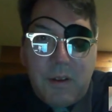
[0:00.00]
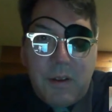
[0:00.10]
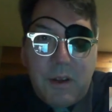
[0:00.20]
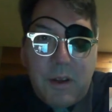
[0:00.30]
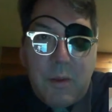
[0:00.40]

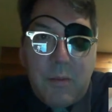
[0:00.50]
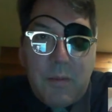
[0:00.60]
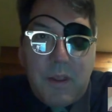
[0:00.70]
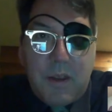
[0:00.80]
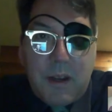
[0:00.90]

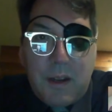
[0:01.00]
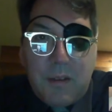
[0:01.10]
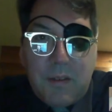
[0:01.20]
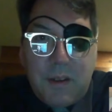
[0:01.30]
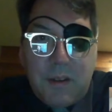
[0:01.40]
the
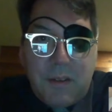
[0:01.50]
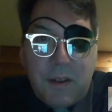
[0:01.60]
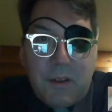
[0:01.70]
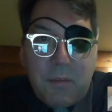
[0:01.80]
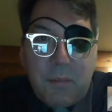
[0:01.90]
technology
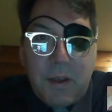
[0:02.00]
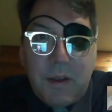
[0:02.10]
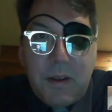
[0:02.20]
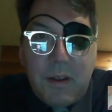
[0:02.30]
itself, but